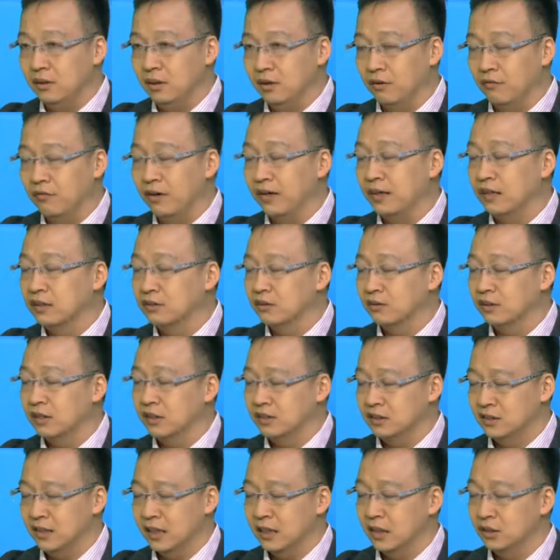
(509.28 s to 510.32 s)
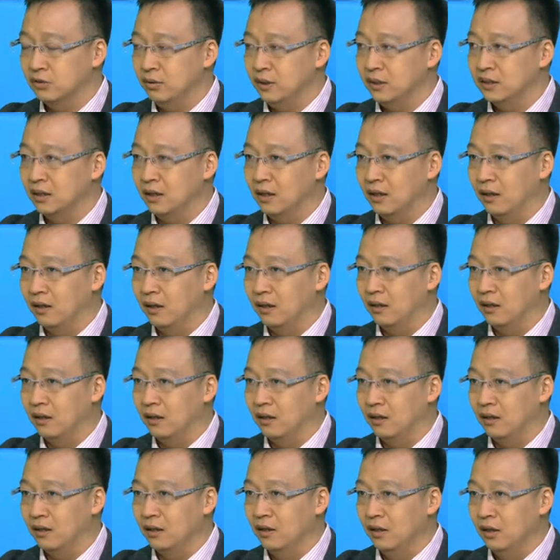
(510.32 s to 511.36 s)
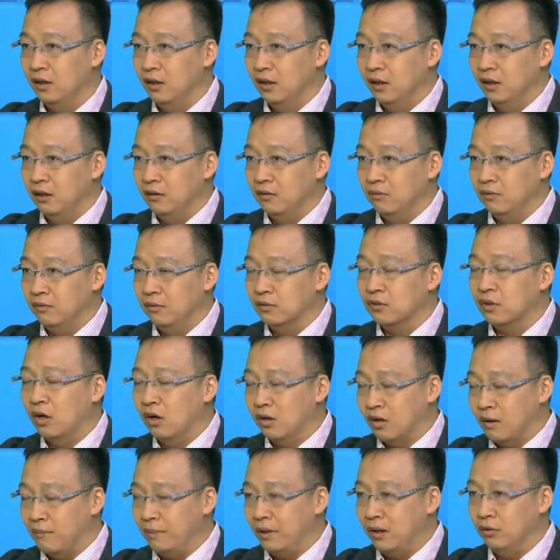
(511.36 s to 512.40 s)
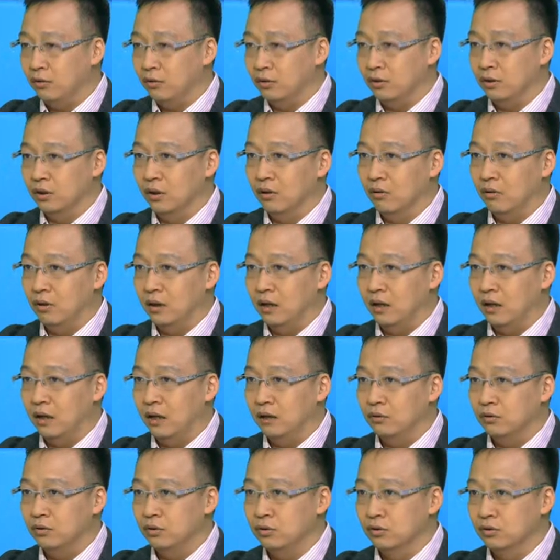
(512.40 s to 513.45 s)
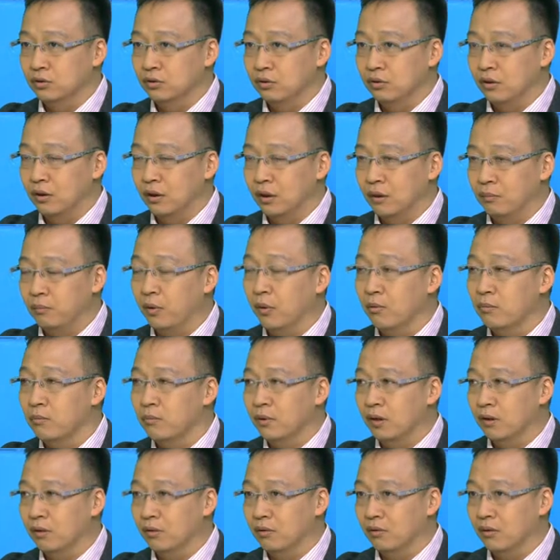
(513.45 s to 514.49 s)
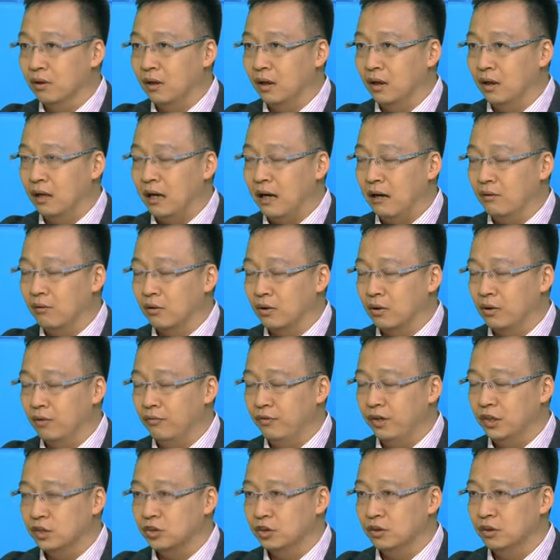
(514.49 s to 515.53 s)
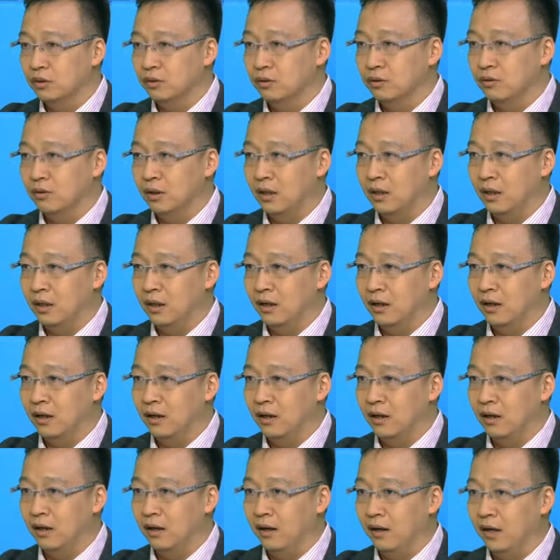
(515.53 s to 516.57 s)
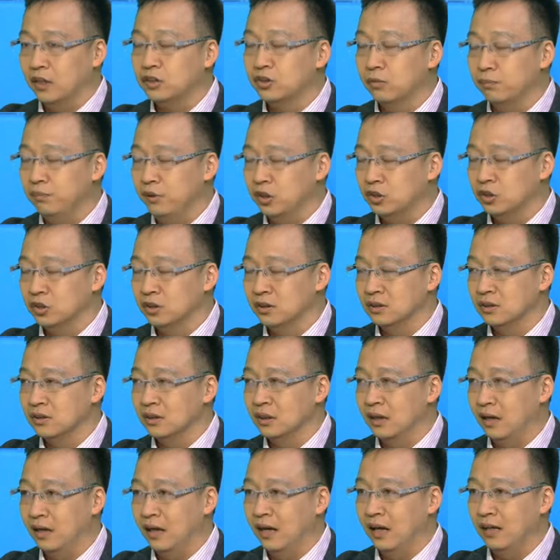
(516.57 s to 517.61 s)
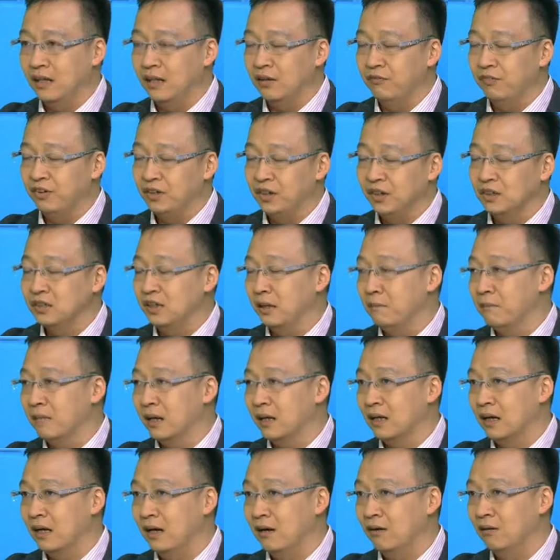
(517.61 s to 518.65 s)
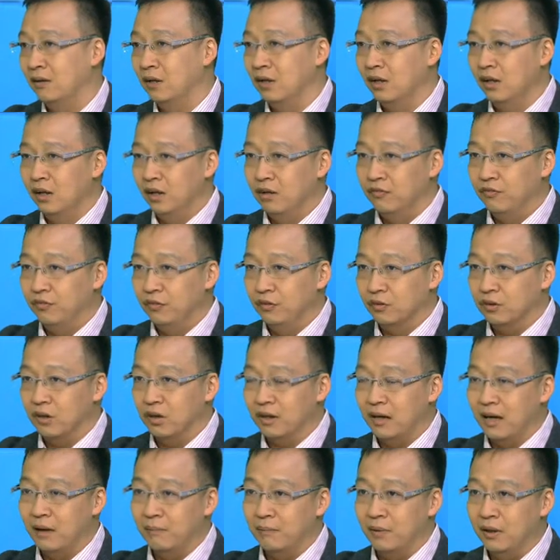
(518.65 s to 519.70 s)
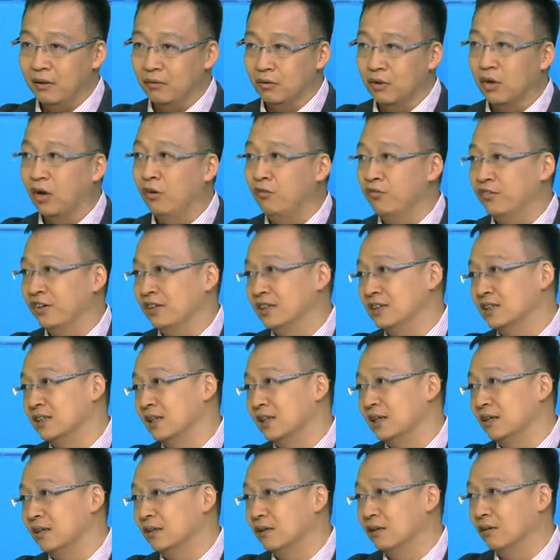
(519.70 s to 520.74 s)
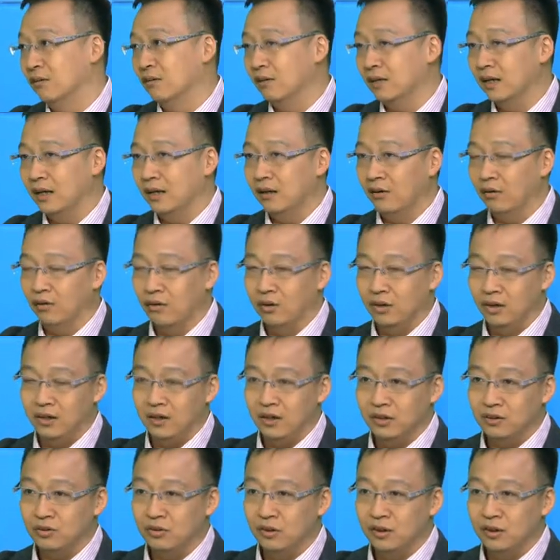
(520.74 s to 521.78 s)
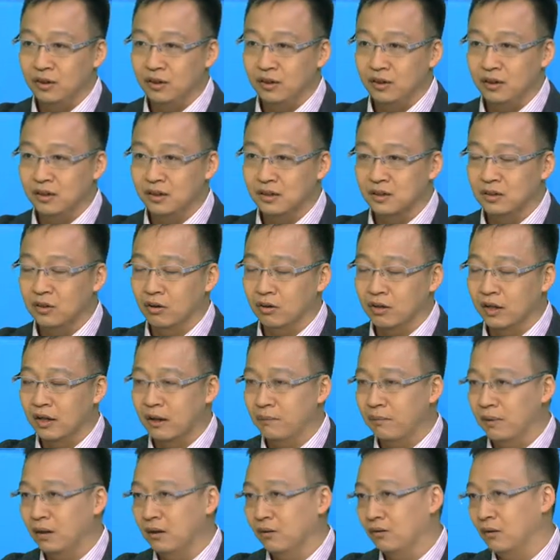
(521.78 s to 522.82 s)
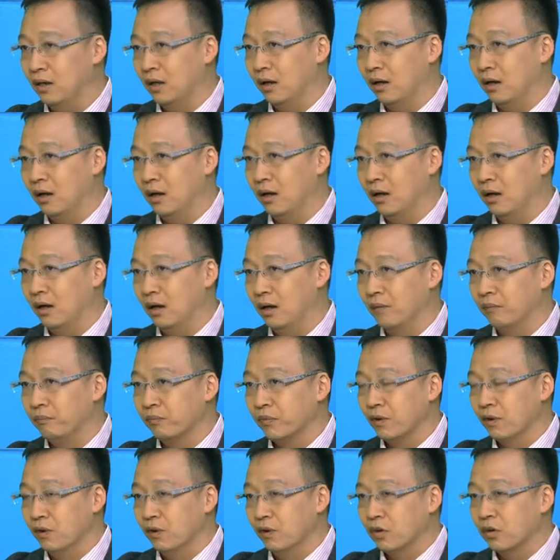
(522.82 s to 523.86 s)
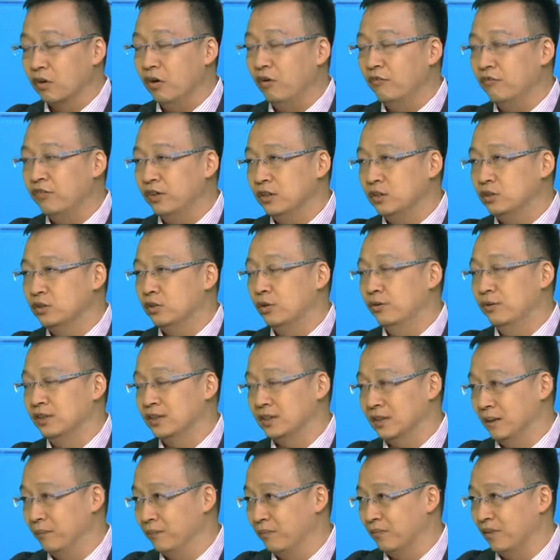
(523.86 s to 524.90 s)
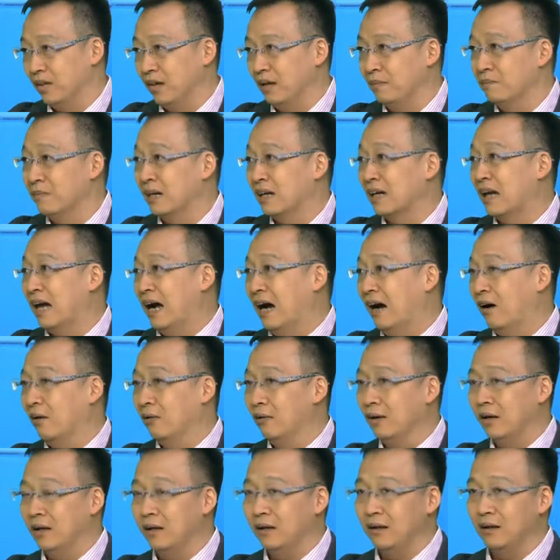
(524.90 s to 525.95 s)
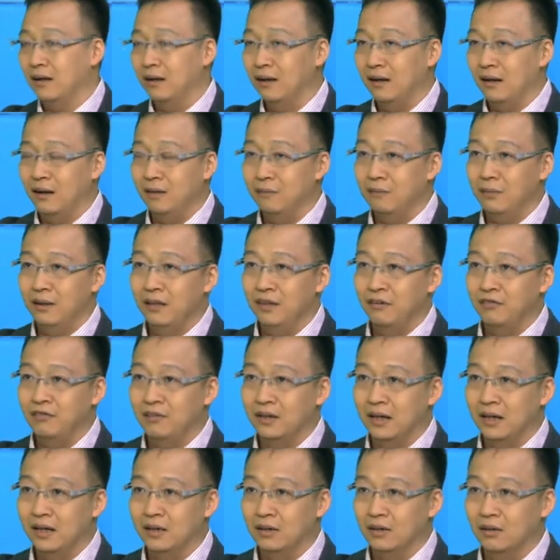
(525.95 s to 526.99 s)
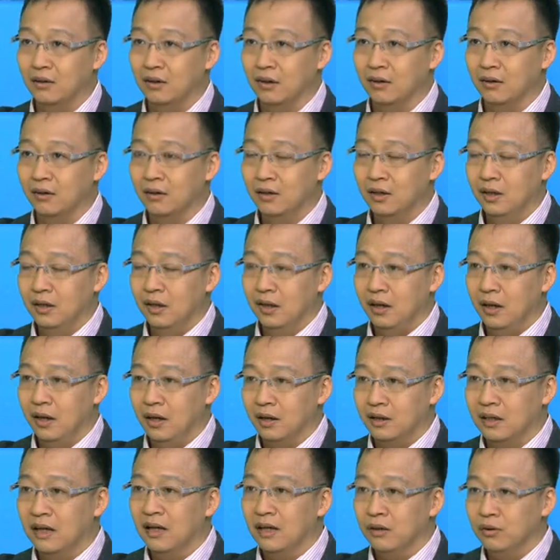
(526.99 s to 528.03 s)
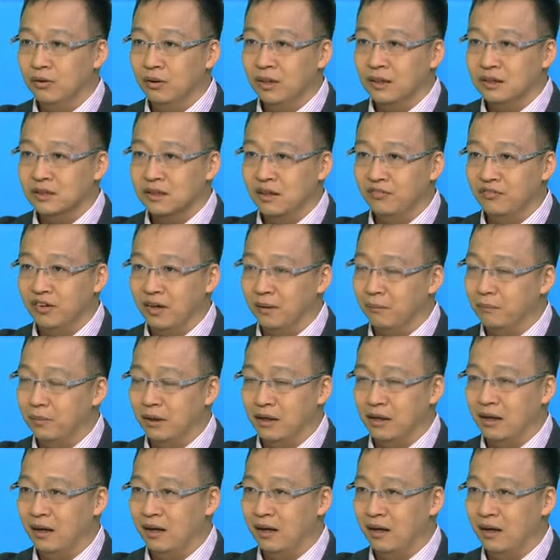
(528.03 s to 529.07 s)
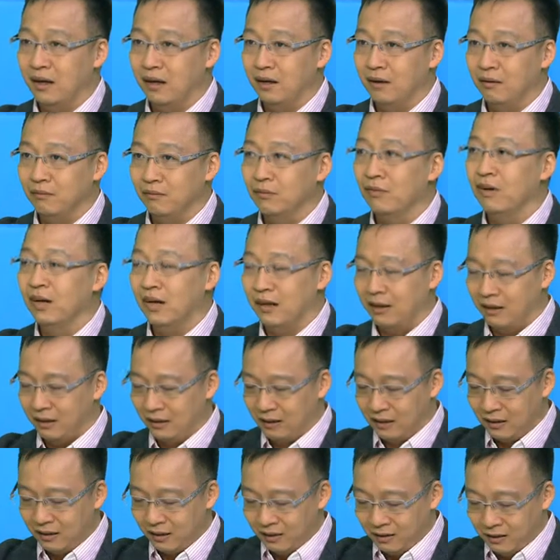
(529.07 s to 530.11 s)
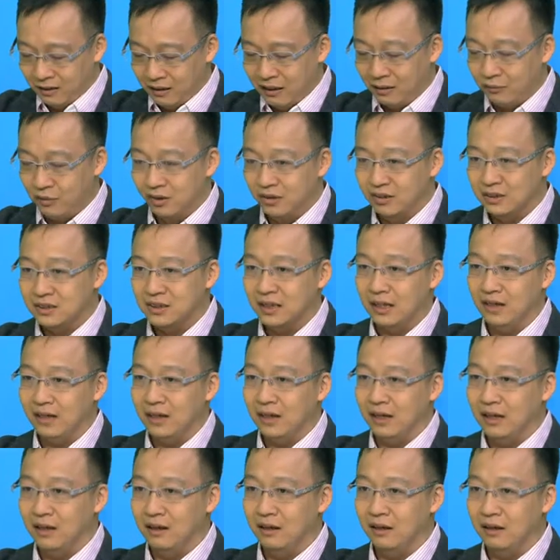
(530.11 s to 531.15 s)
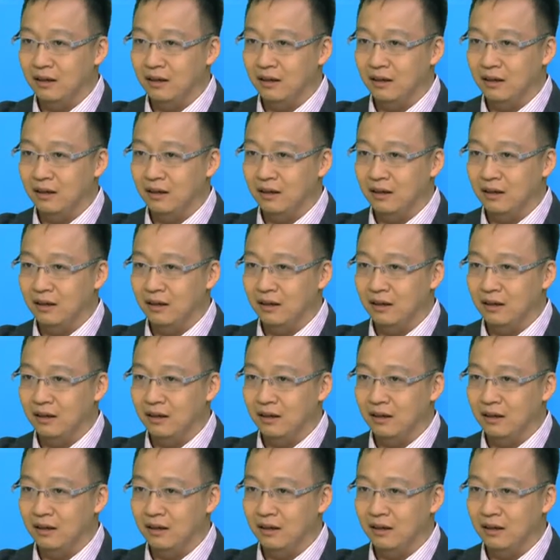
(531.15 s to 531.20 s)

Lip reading: the financial secretaries will talk about, how to promote our conventional exhibitions activities in Macau through talking about conferencing, or actually it's talking about conference tourism in Macau. And I believe that, they are doing something, but well, like what you say,